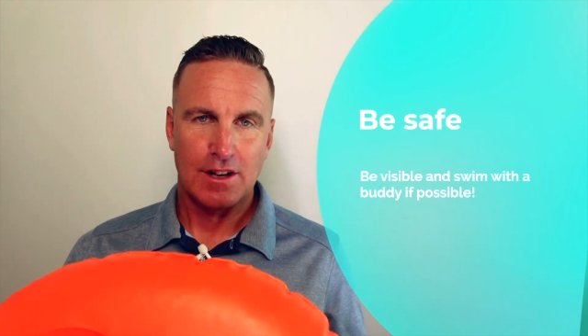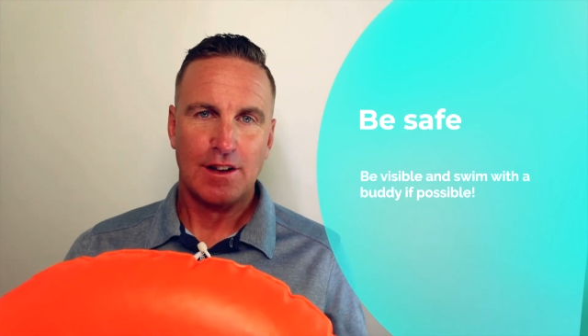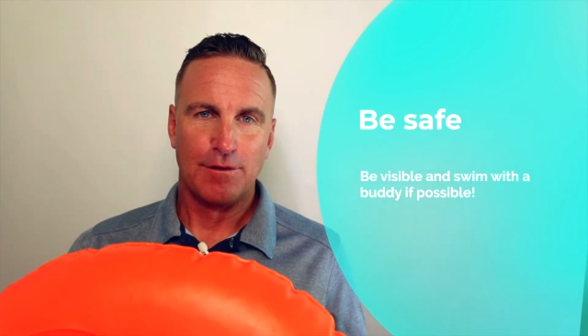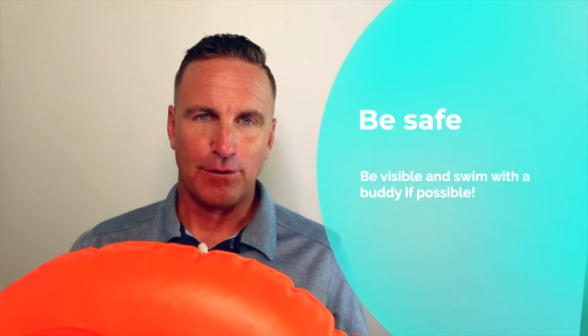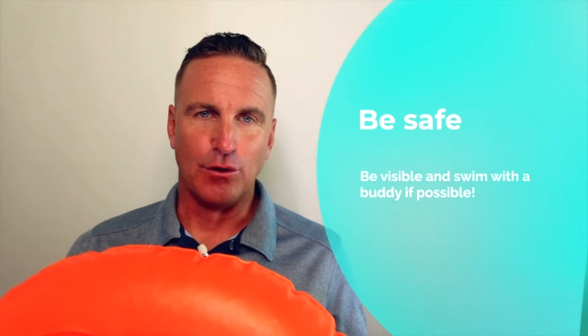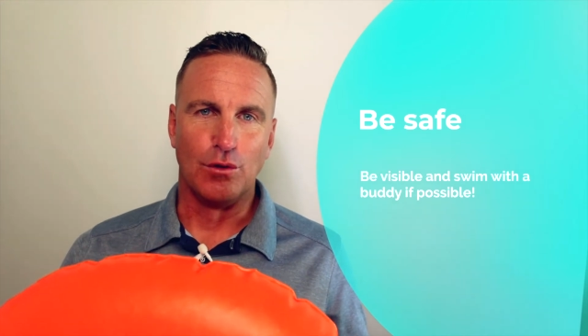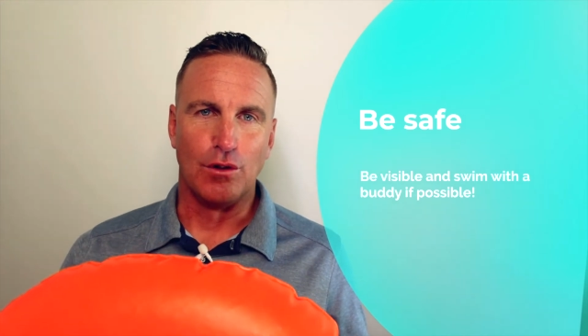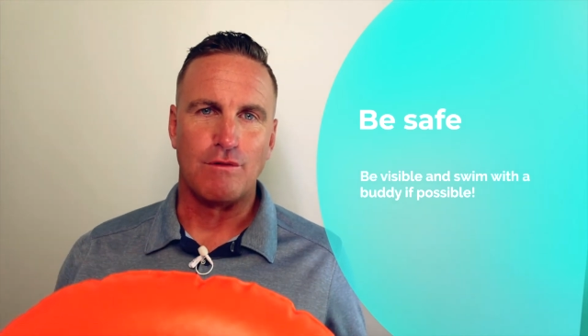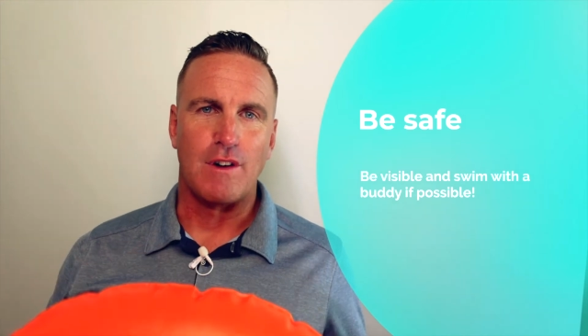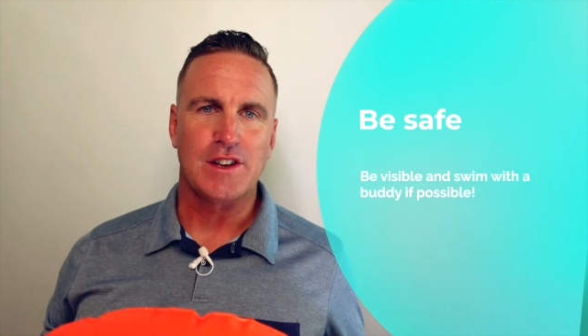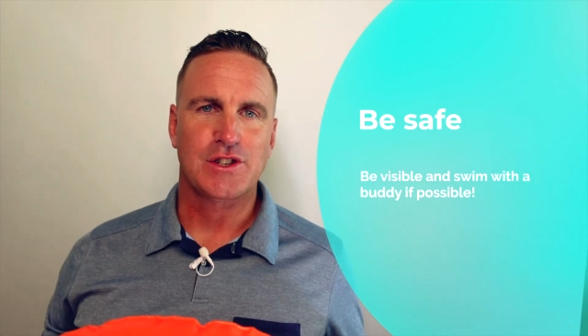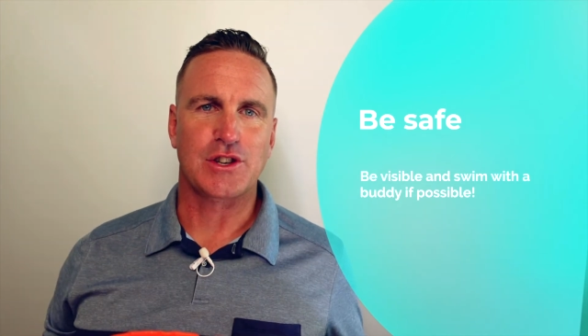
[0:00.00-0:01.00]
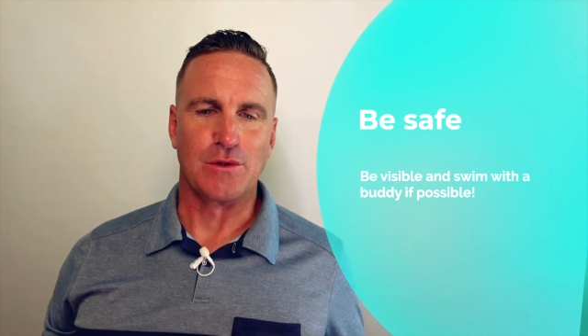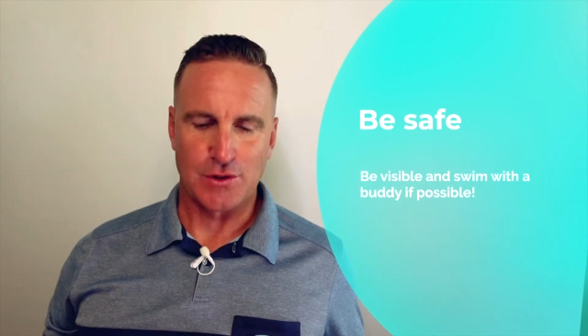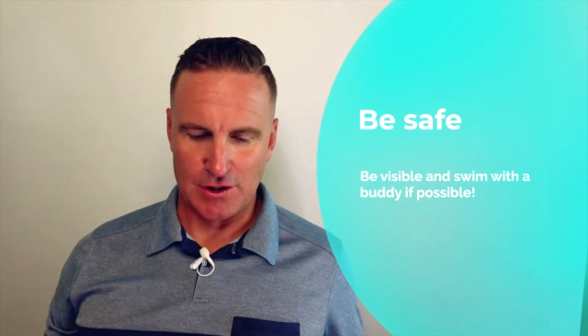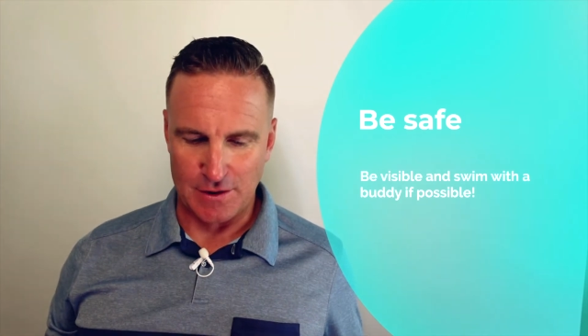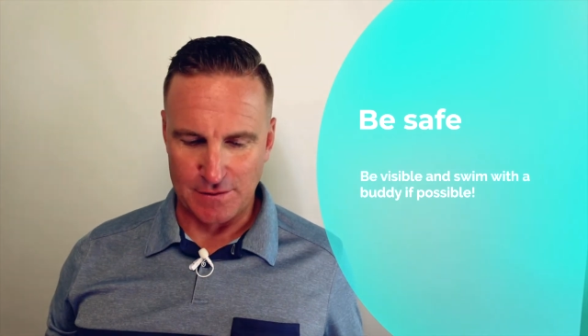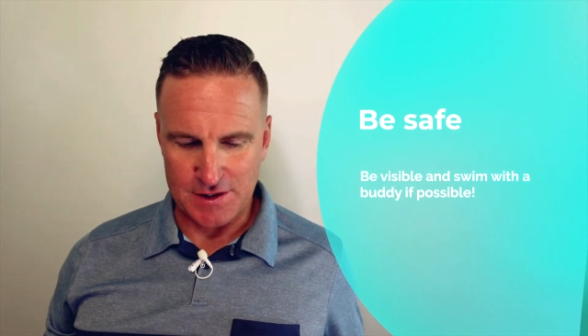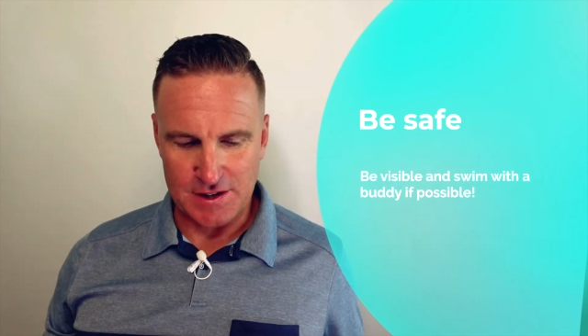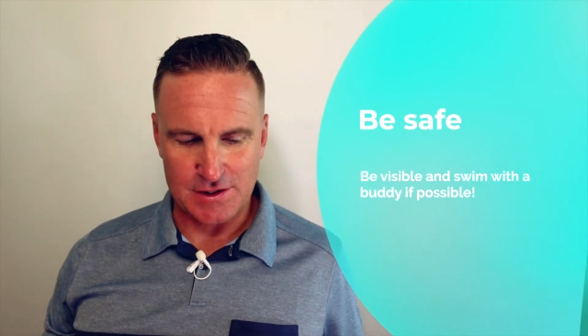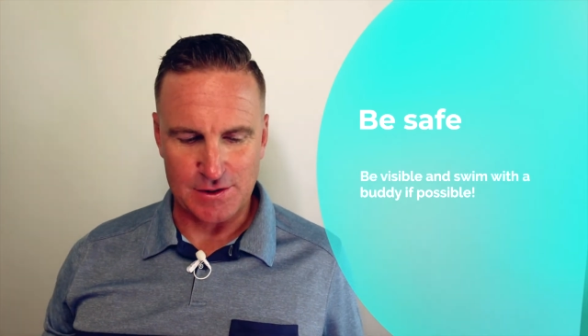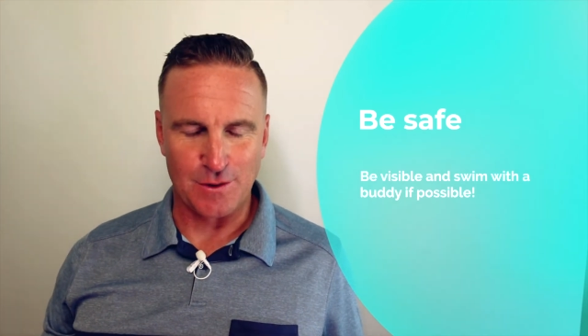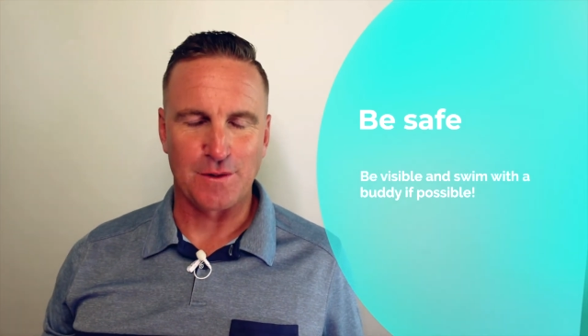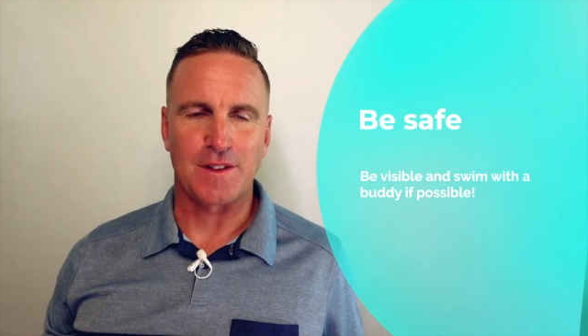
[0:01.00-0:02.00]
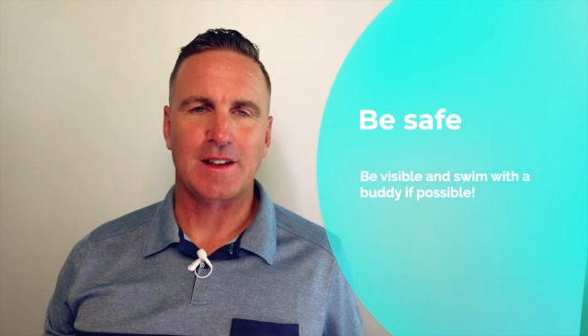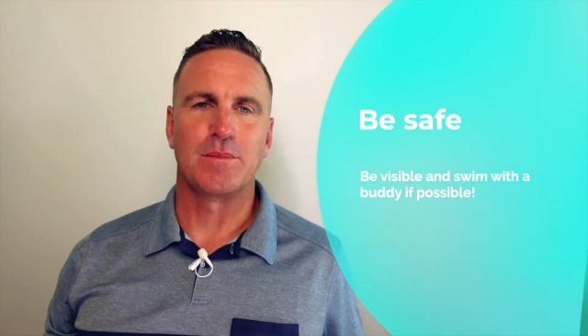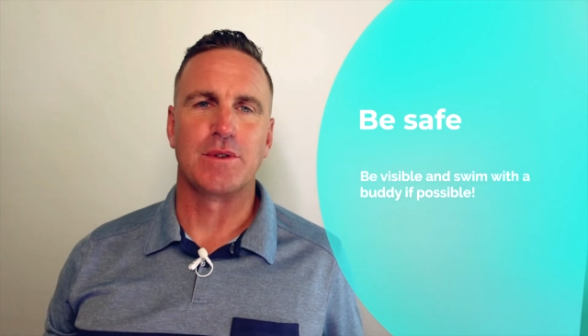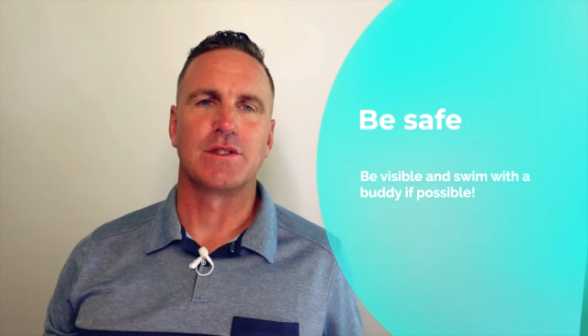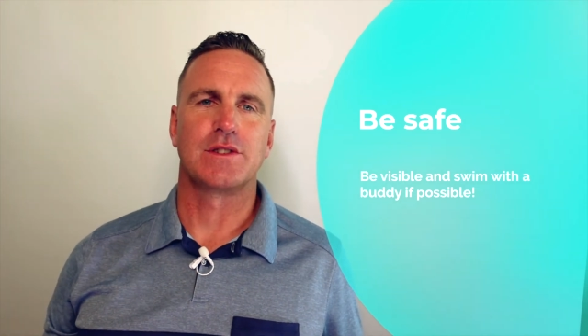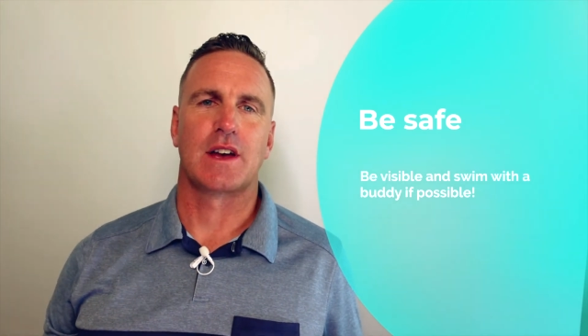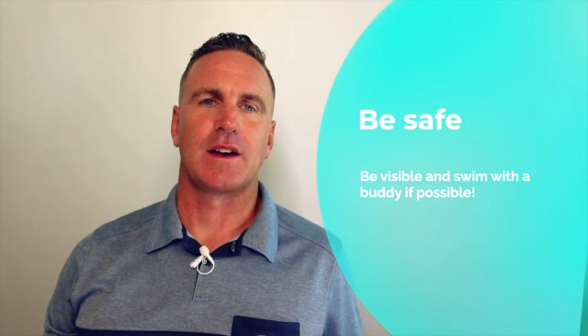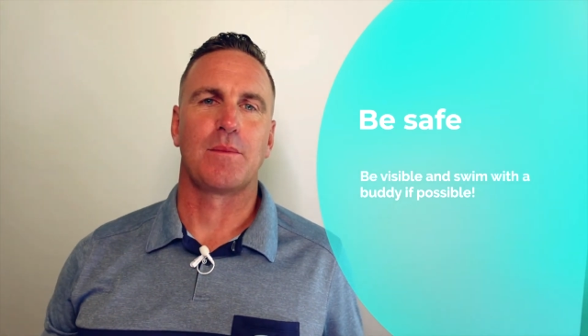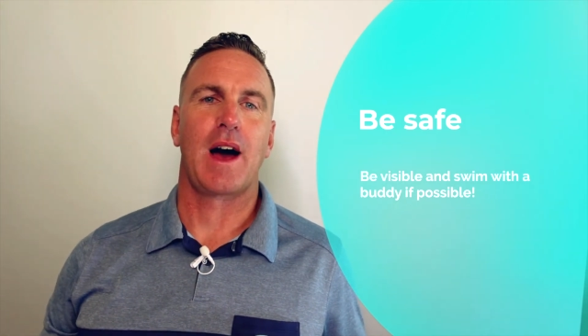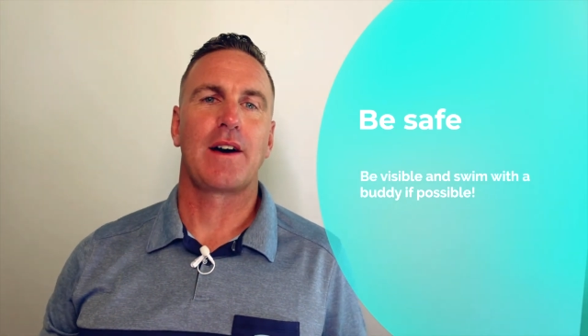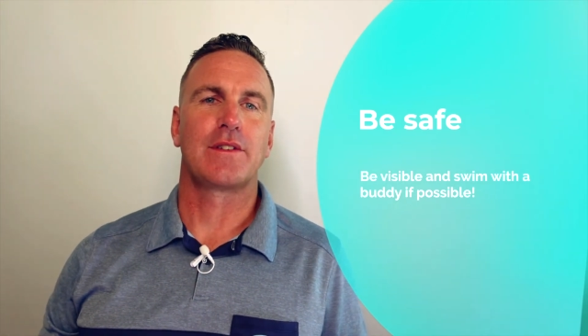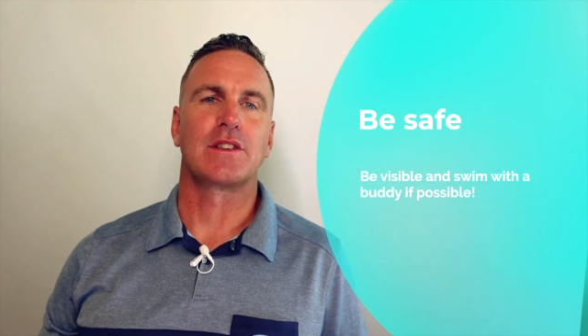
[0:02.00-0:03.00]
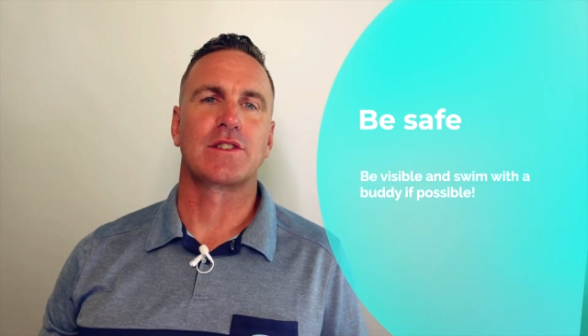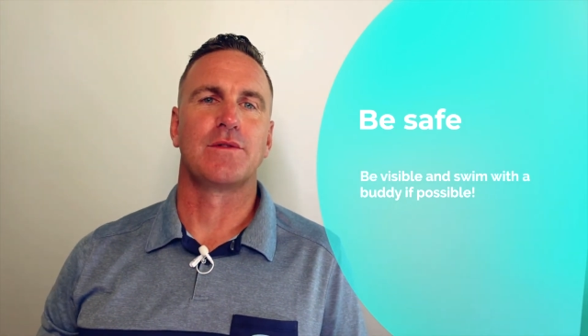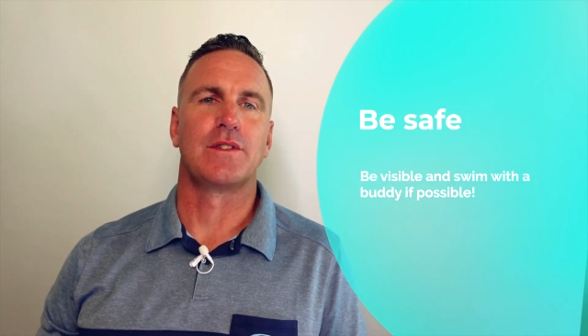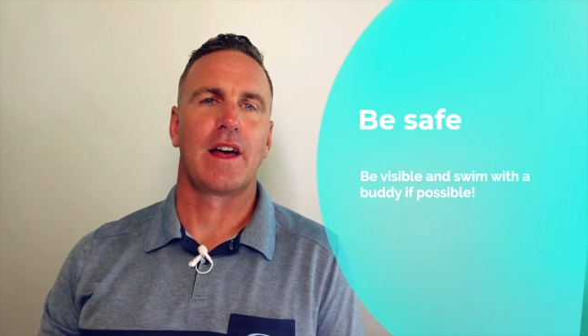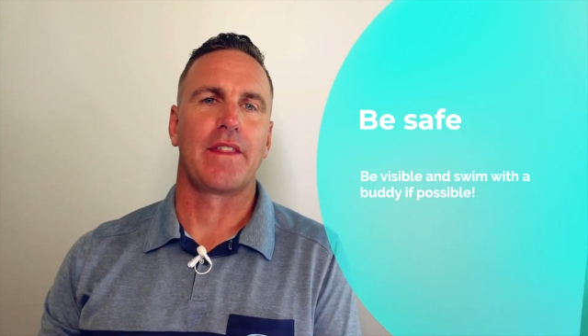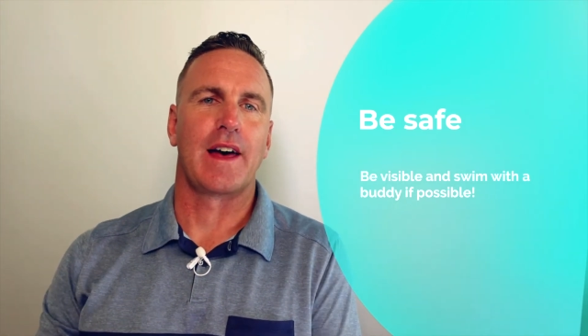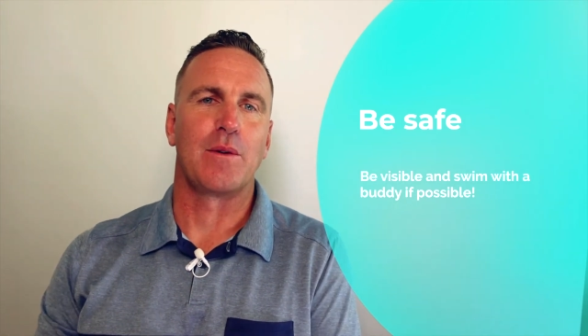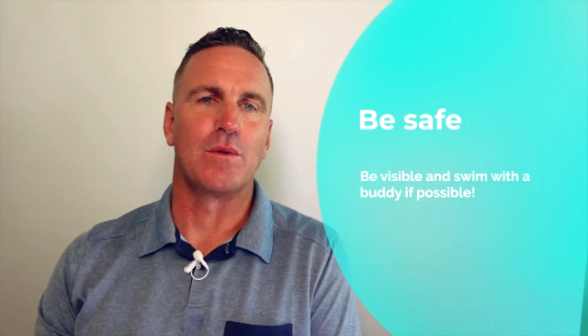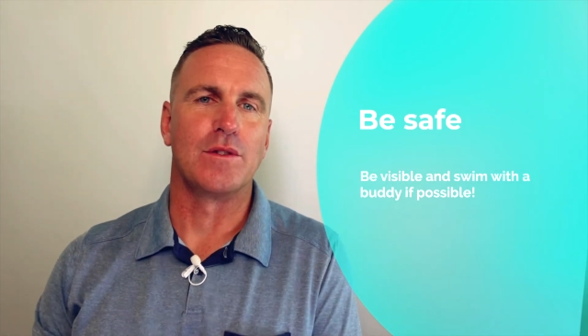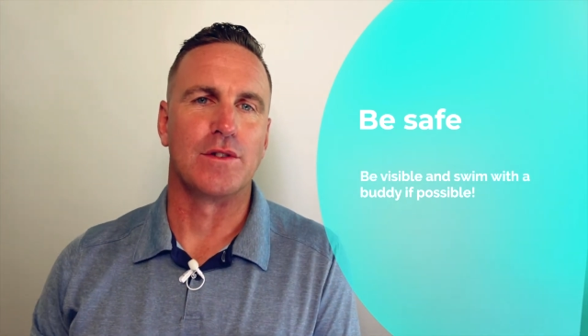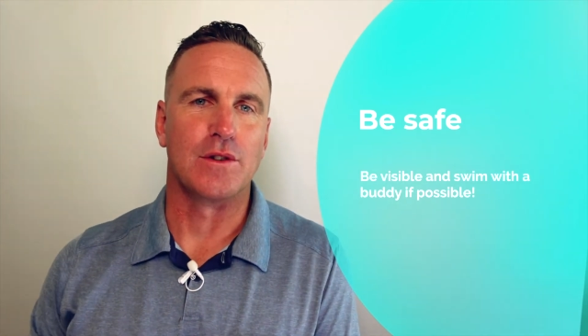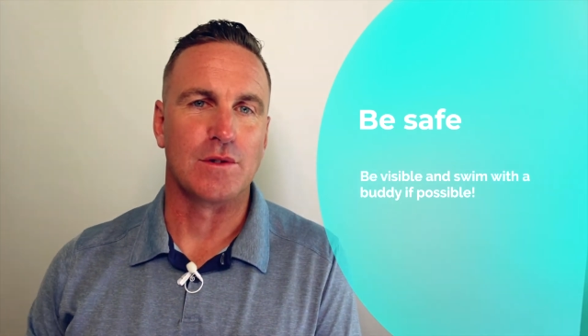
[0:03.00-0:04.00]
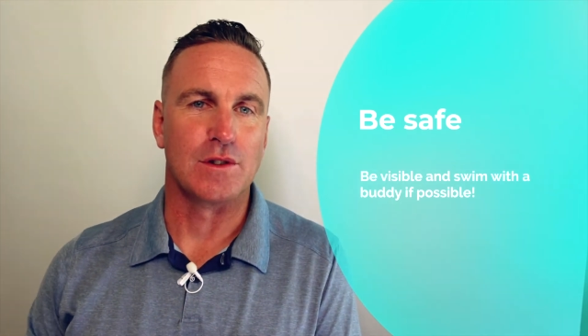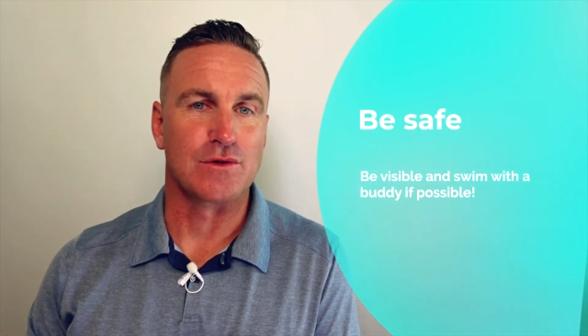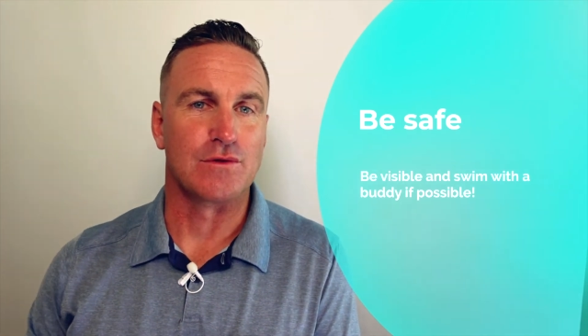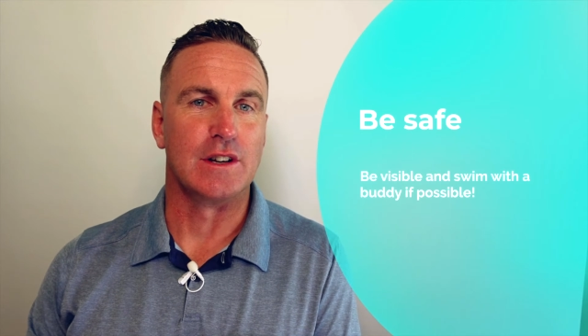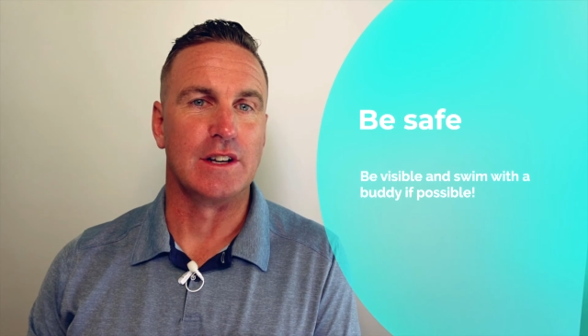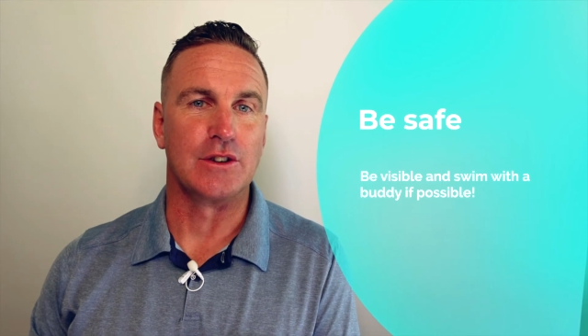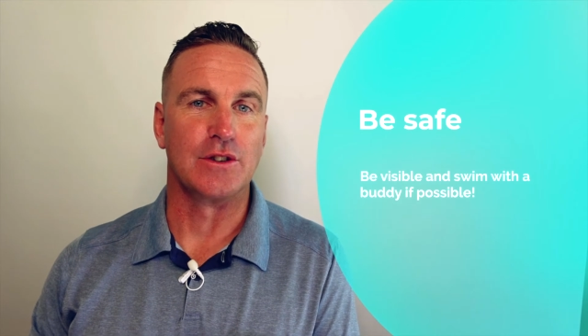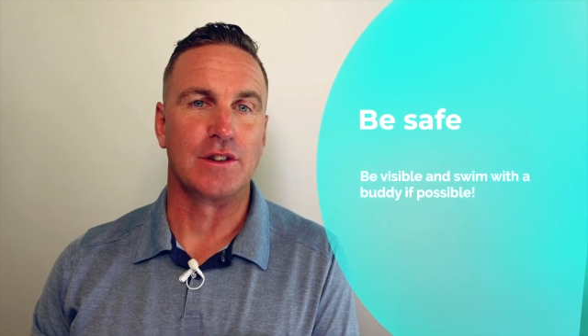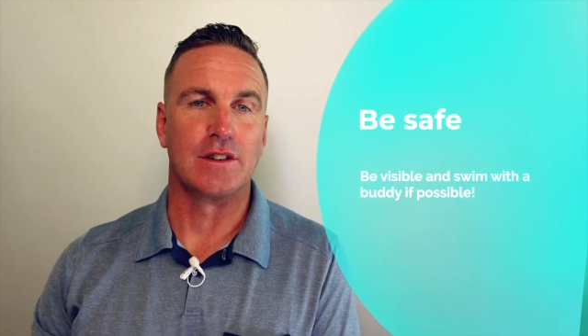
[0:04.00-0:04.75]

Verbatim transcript: full rescue services sort of thing, but um, having something like that with you is really good.